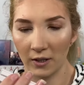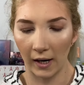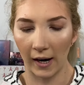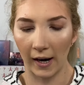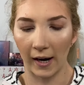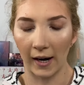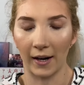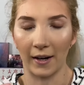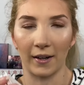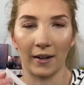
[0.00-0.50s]

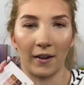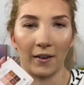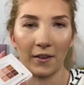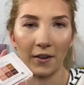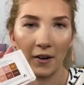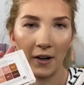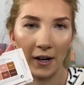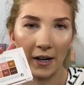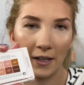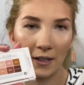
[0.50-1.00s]
And
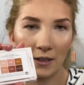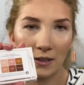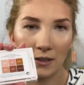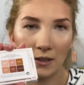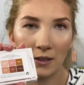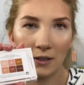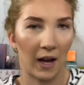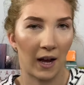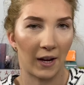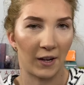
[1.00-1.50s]
there is
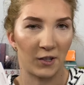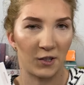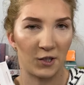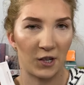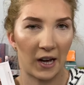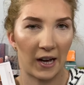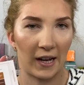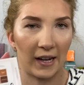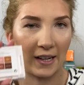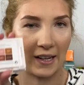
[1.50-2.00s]
a
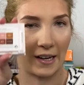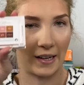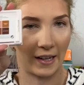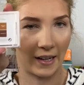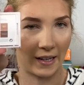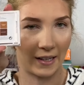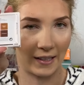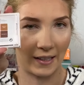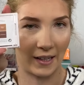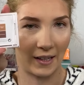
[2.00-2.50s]
shade that
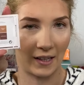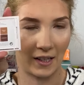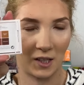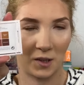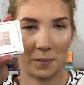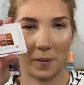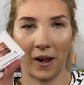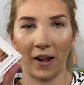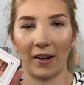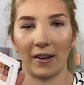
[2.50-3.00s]
is in this
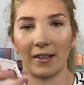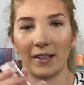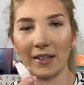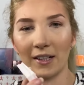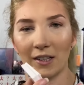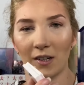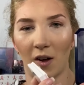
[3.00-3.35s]
palette that is